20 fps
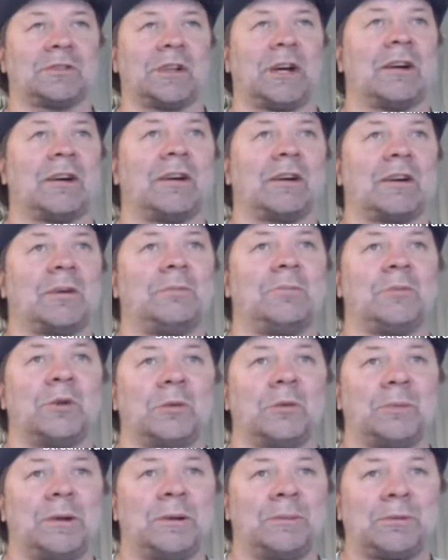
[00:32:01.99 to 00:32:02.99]
hire a couple
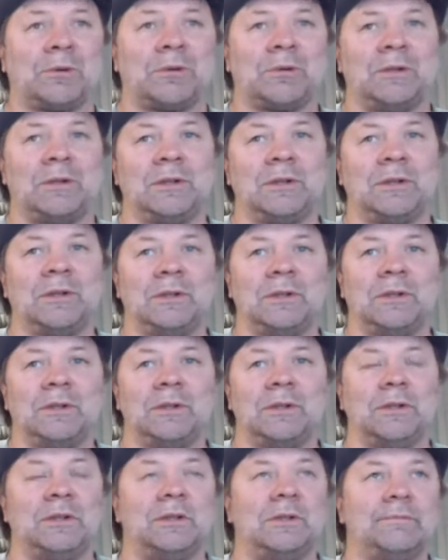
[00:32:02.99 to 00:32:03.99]
more people,
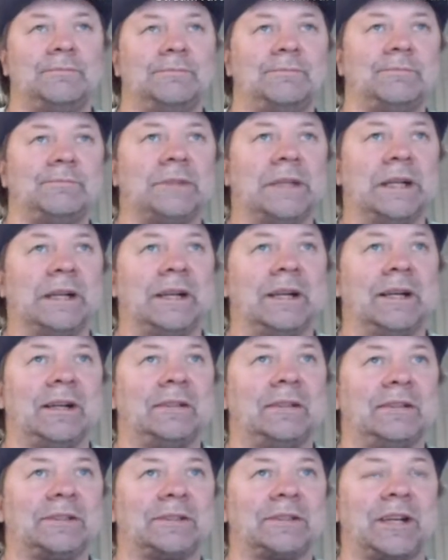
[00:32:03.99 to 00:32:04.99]

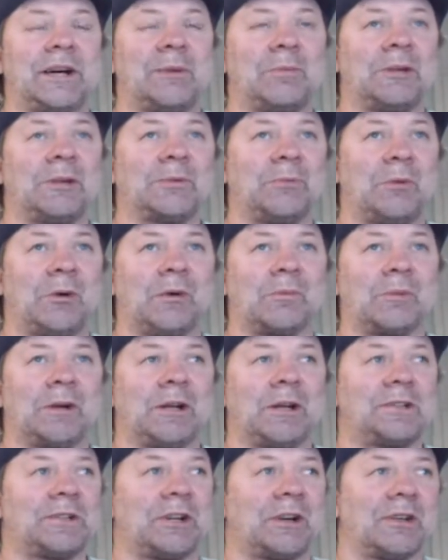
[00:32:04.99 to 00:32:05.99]
and this is how much more I'm
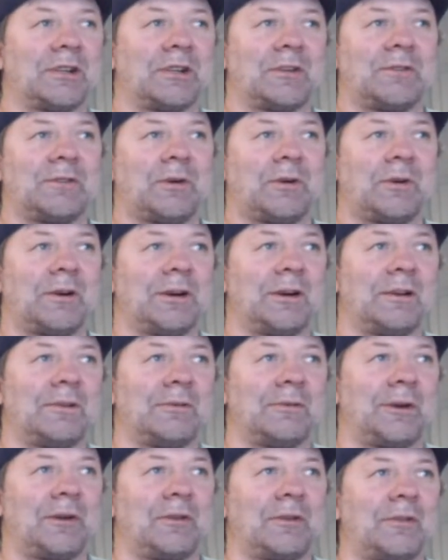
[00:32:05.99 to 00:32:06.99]
going to charge you for
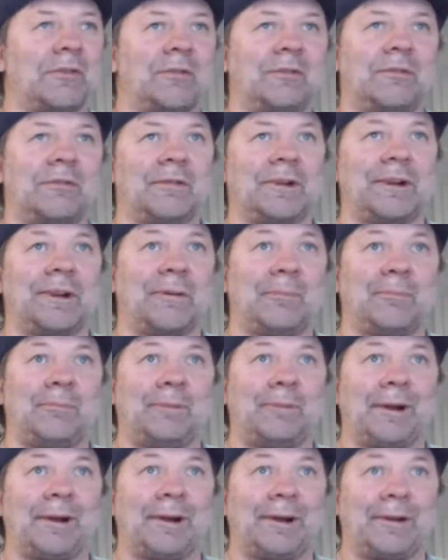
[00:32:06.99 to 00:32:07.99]
it, which,
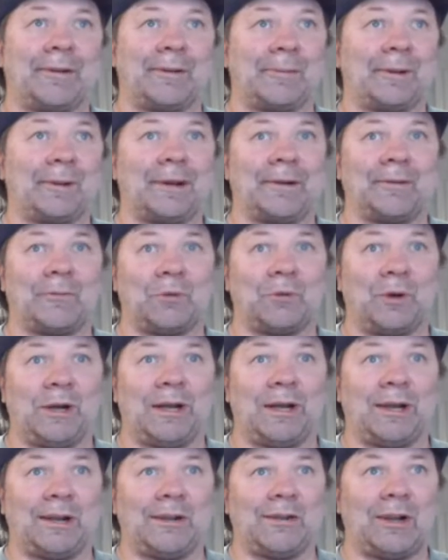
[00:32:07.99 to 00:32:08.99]
panned out to being
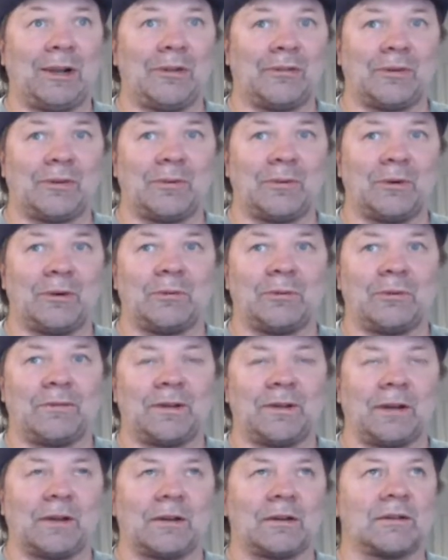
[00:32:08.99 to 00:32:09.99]
way less than what we
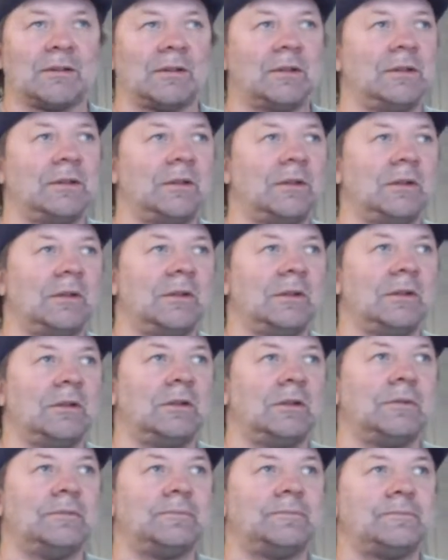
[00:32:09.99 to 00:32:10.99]
figured,
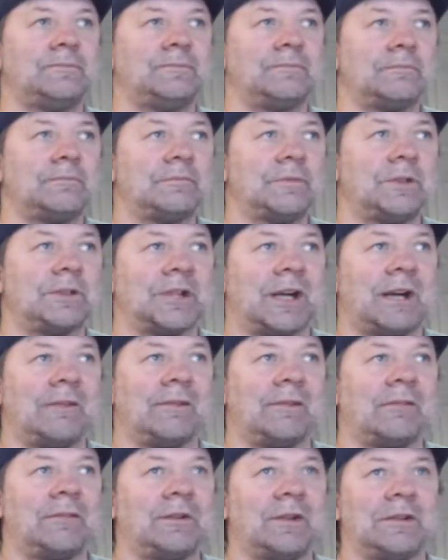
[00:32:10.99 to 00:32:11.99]
which I
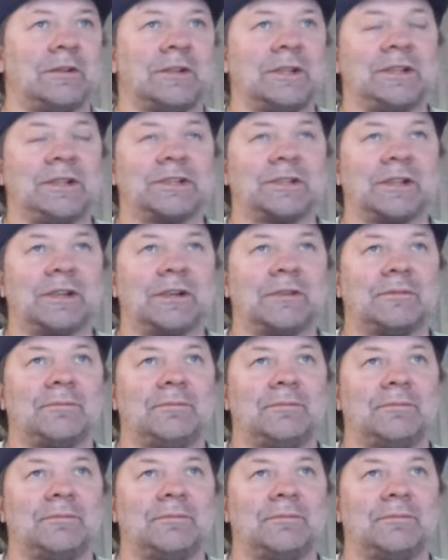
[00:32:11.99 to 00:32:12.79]
have a feeling he's going